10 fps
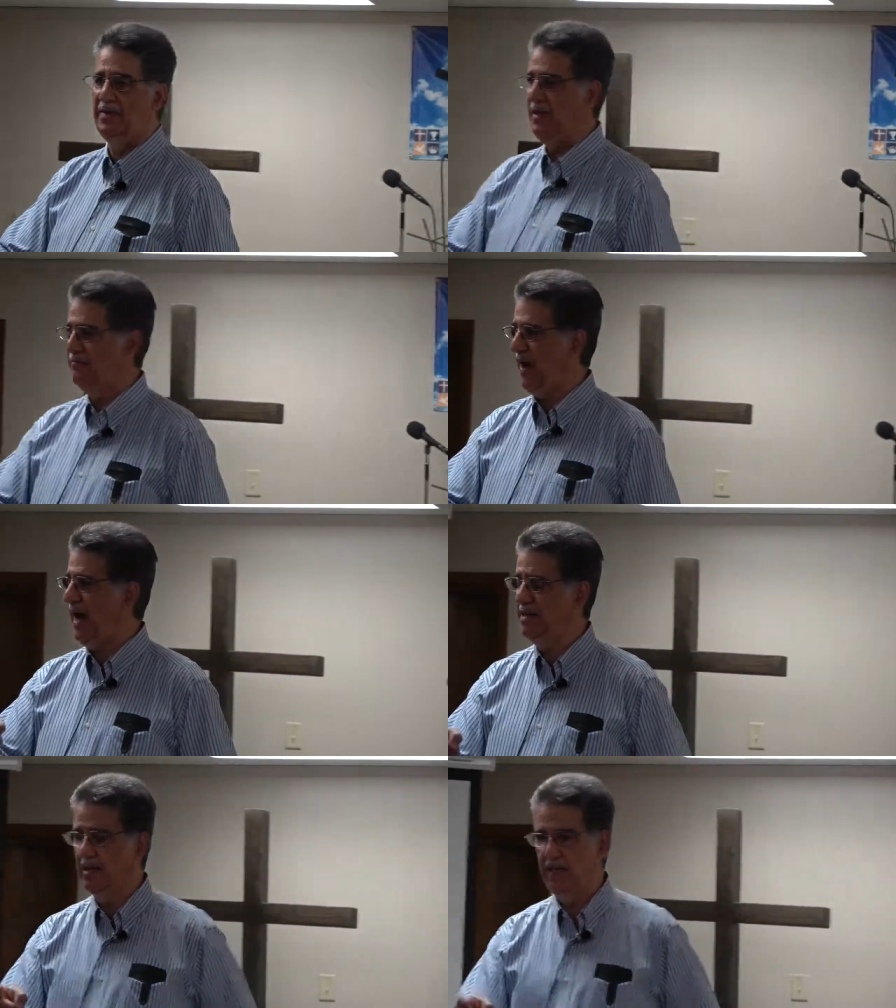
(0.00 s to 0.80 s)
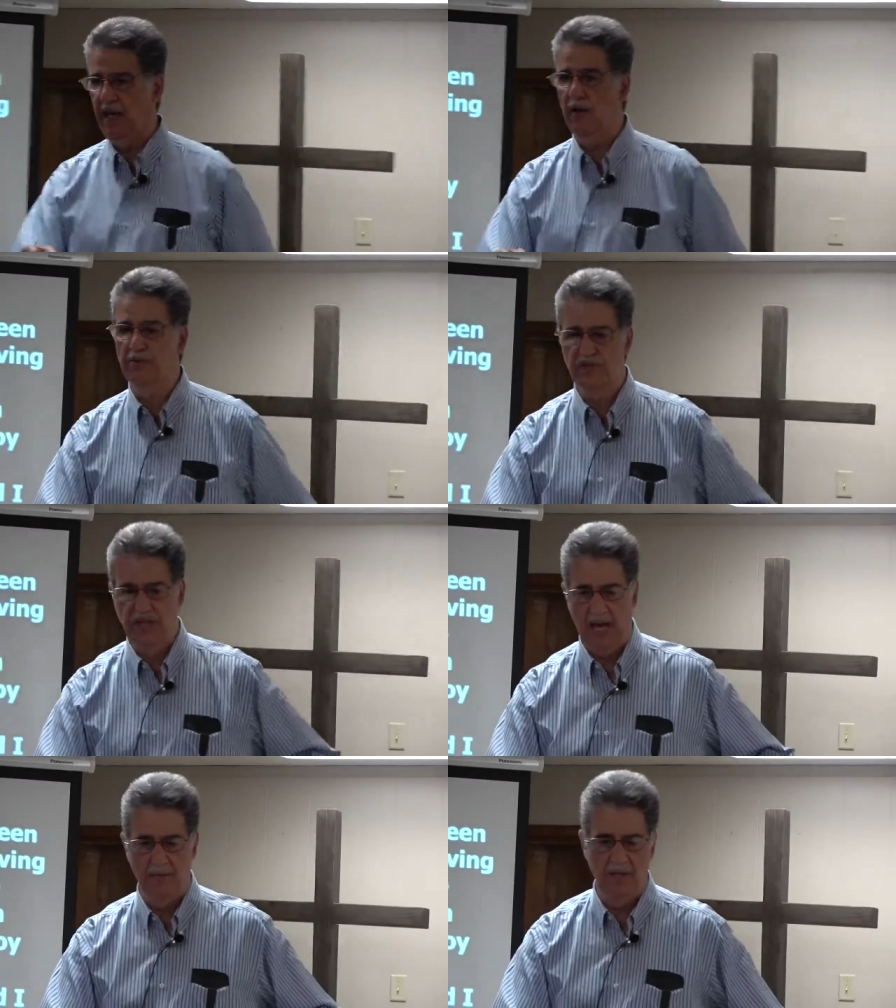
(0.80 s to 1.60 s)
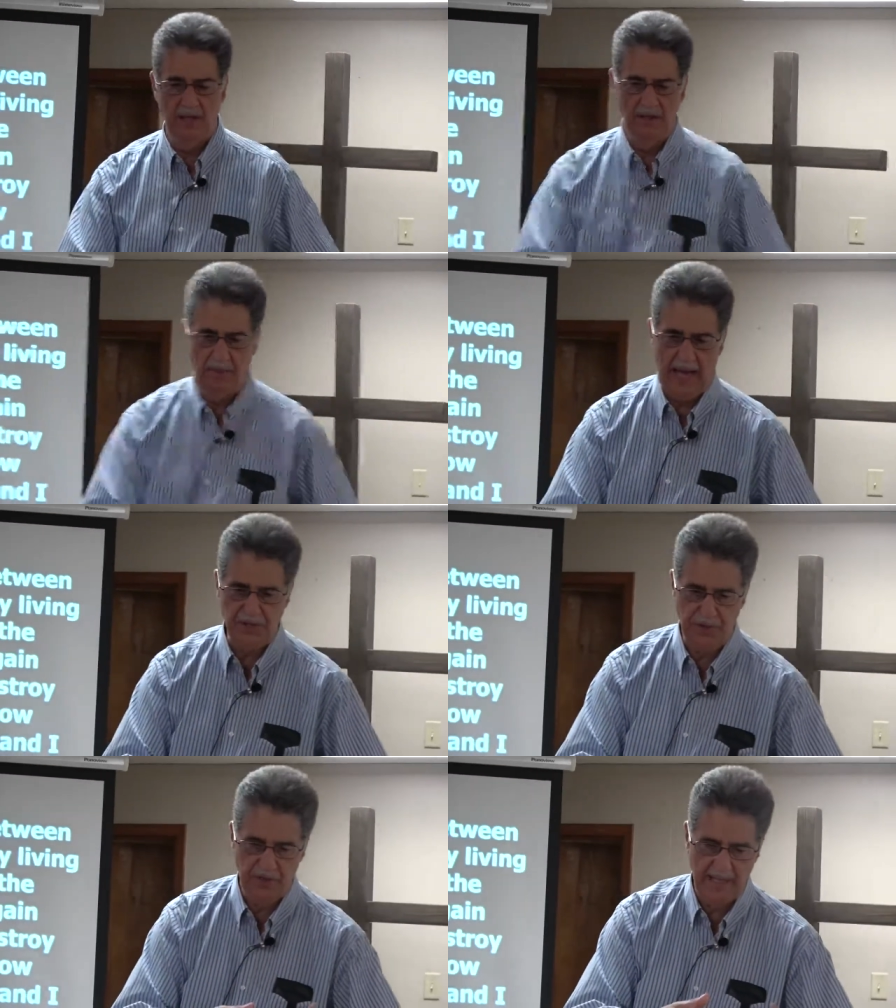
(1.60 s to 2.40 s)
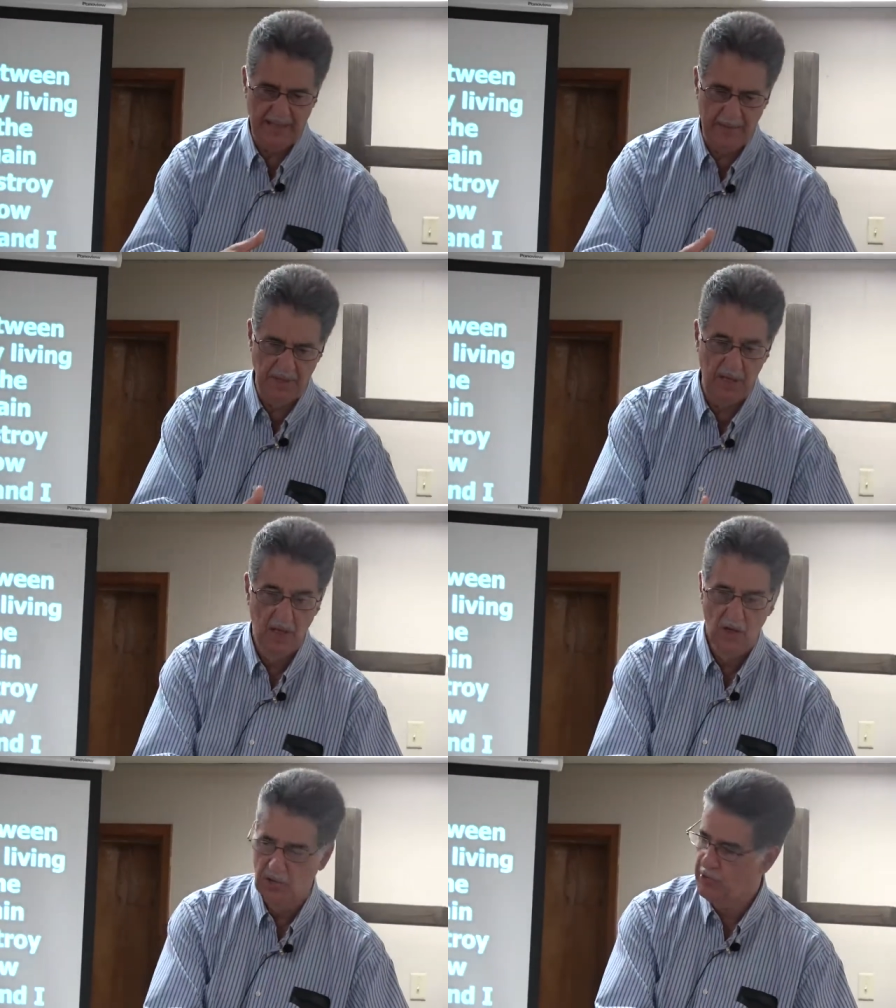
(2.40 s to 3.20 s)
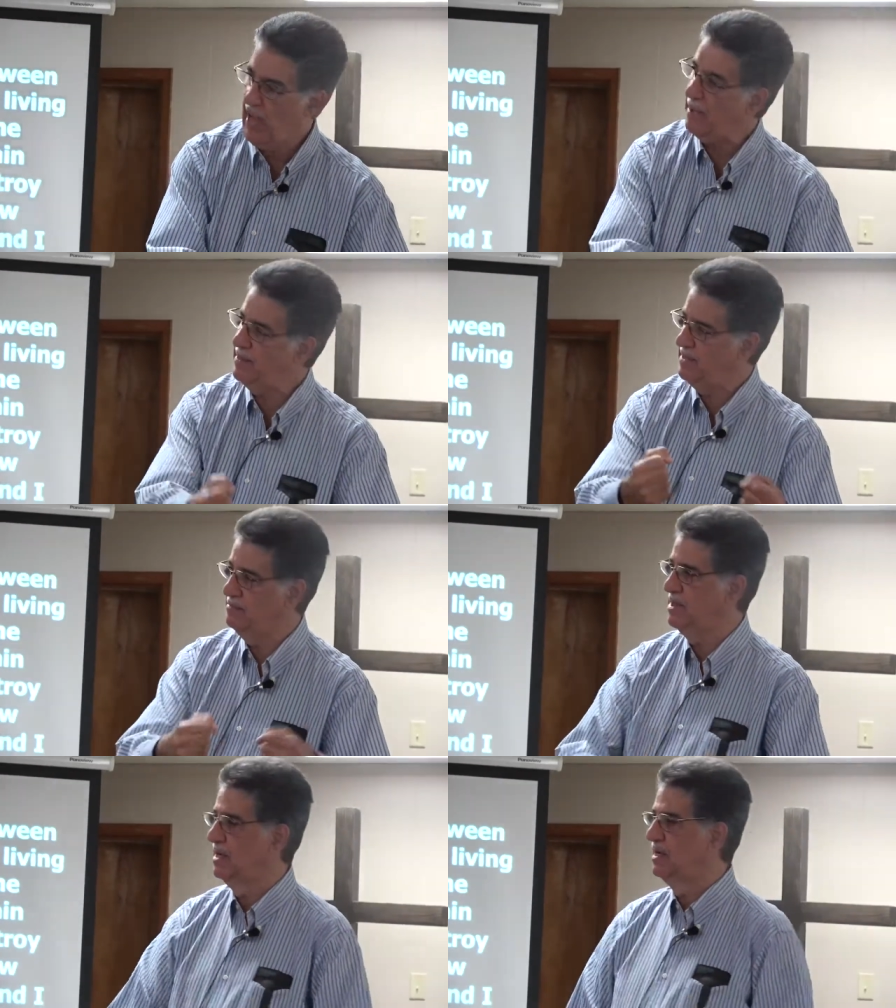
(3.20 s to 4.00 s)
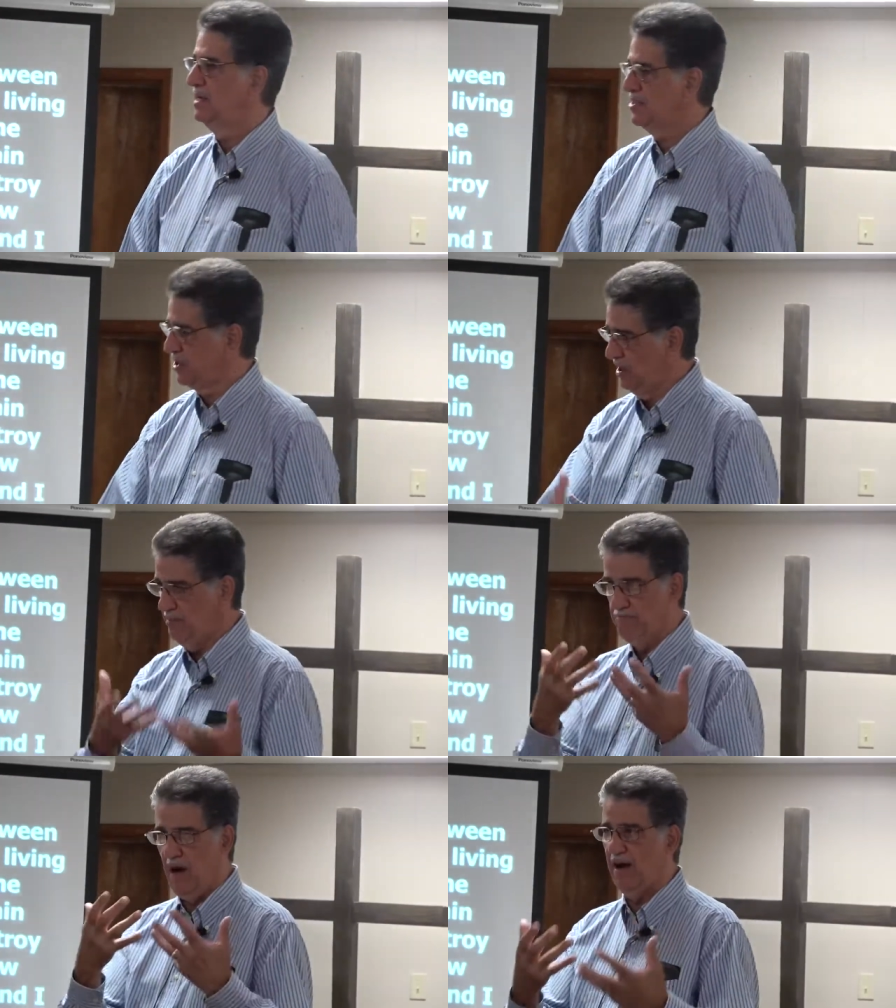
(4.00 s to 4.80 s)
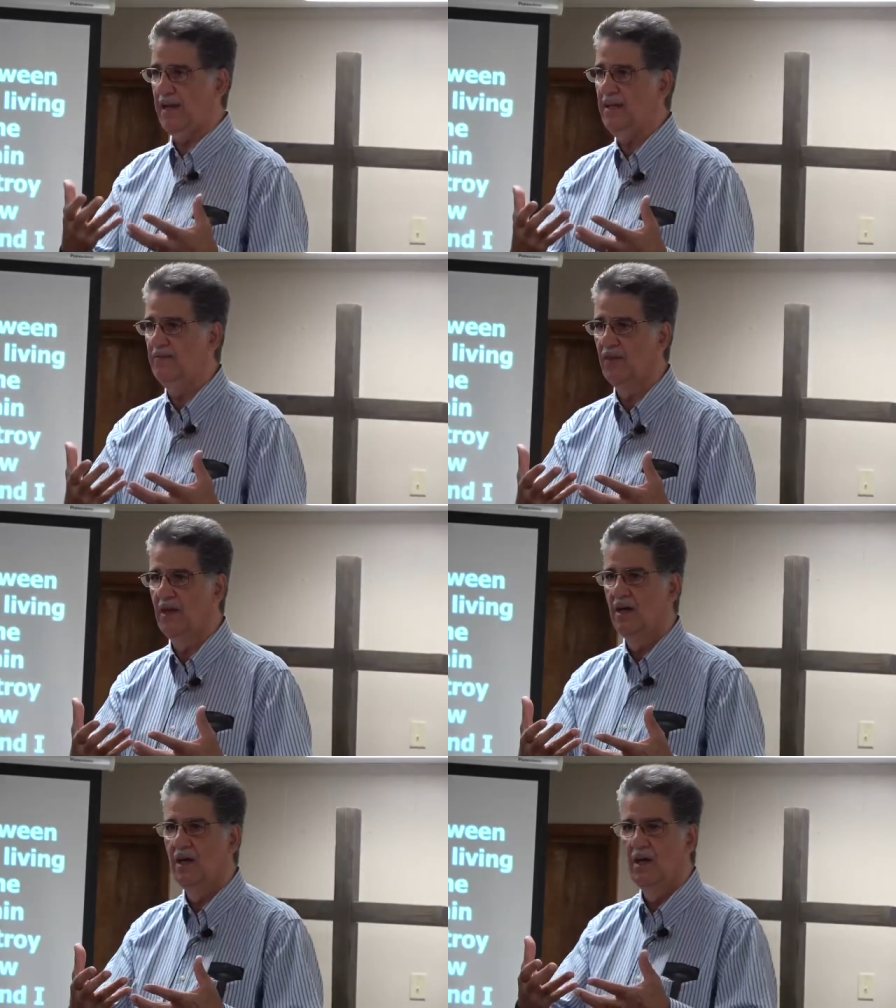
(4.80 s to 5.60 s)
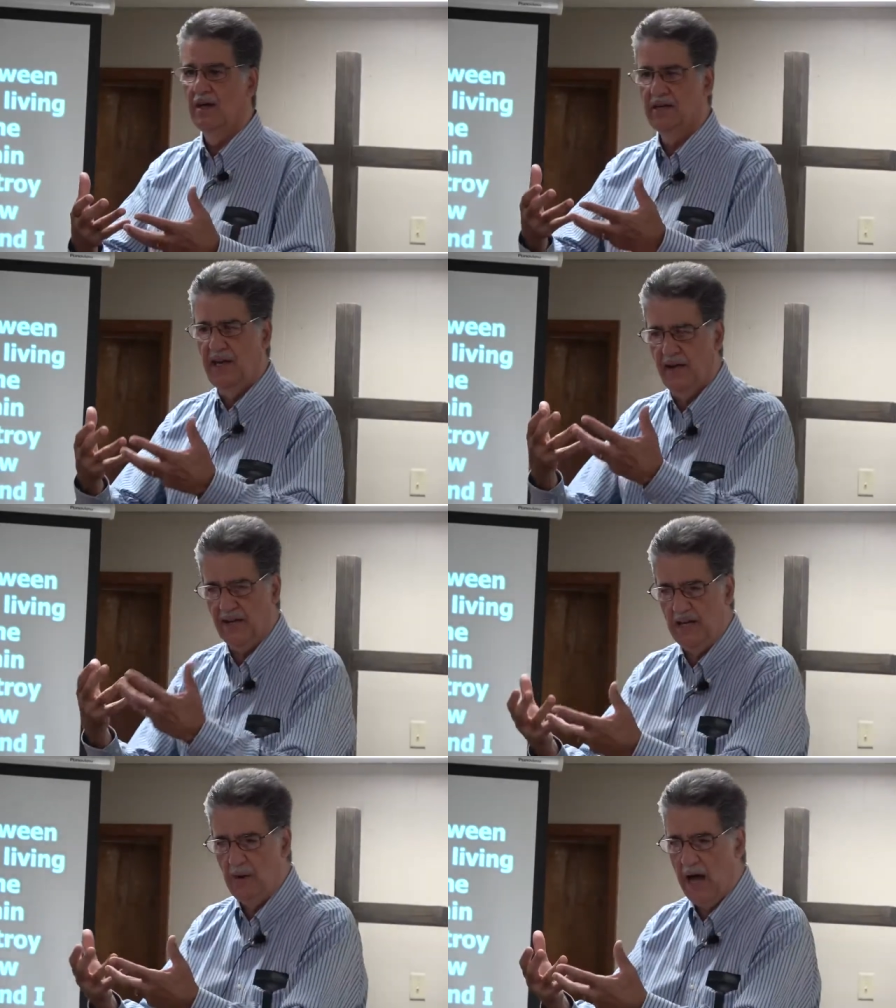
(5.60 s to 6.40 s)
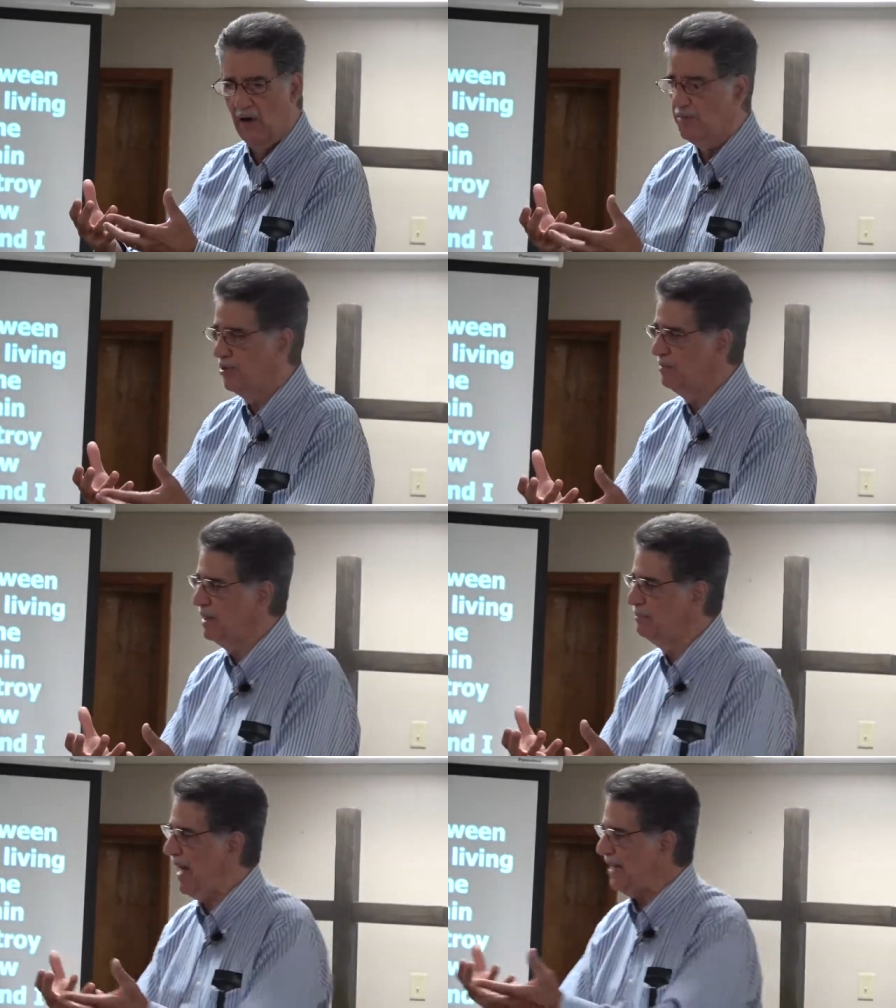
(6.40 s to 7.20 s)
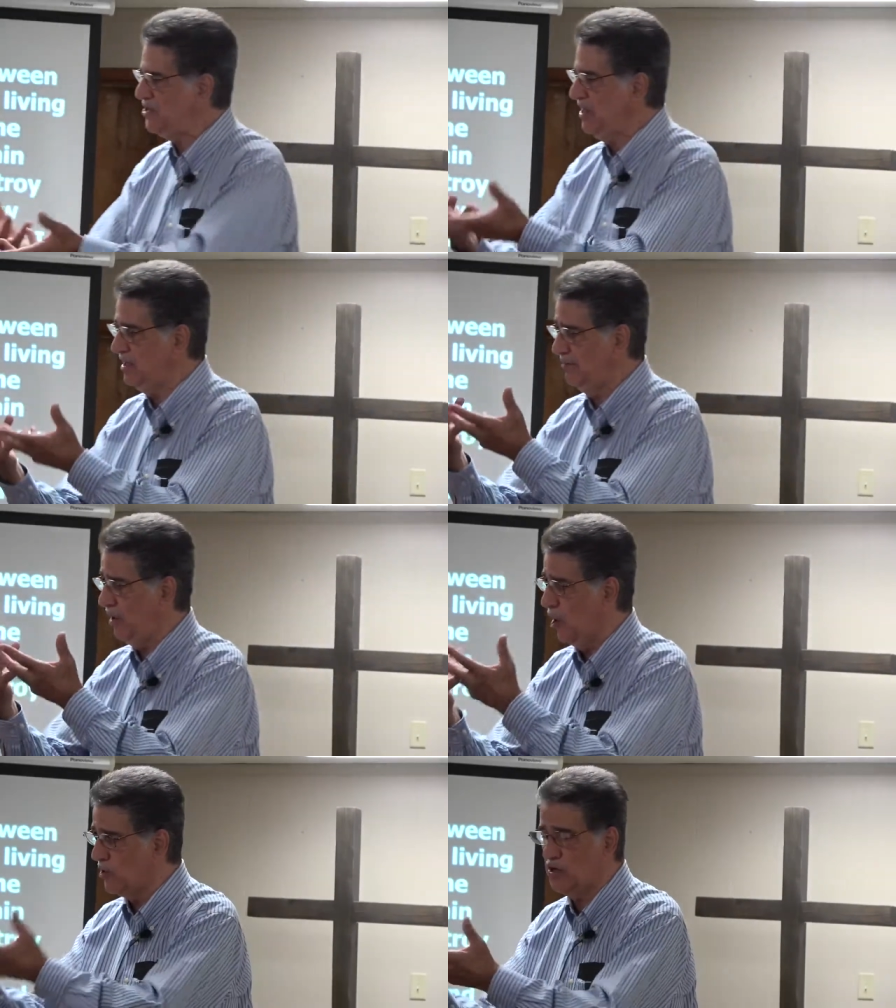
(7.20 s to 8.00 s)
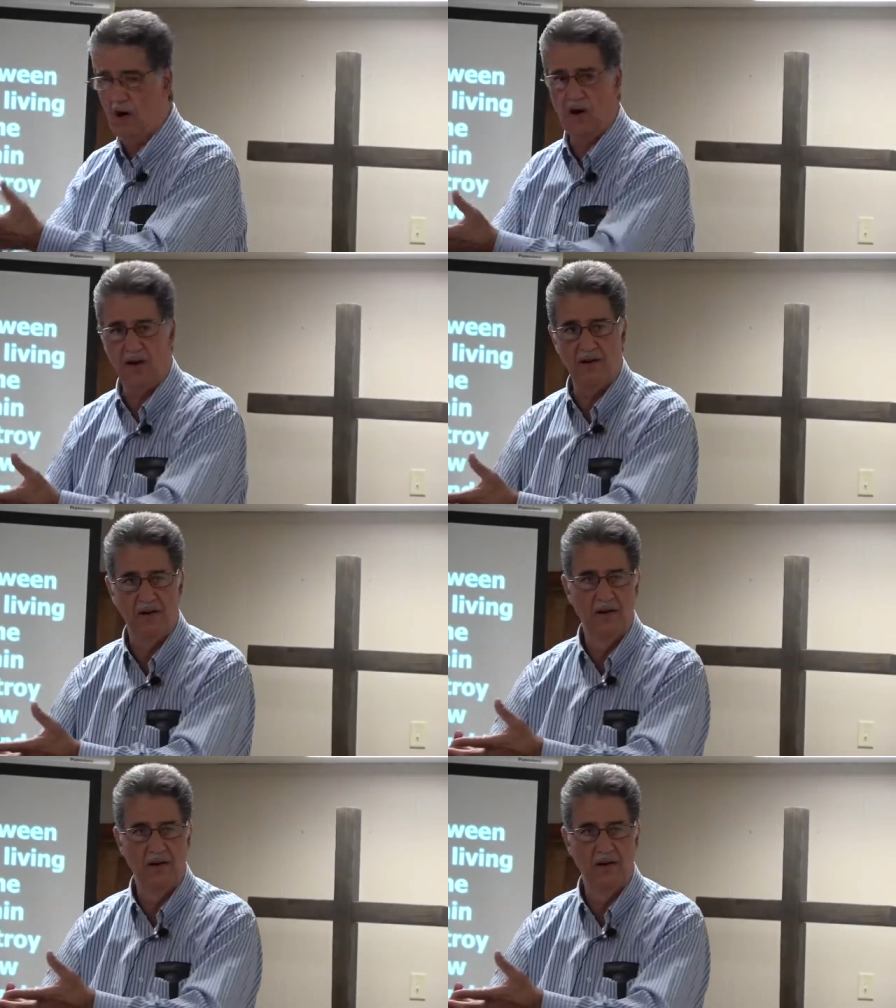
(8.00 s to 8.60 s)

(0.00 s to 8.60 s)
They finally, the elders came and the pastor got them to Grab him, his limp body, carry him out, put him in the back seat of her car,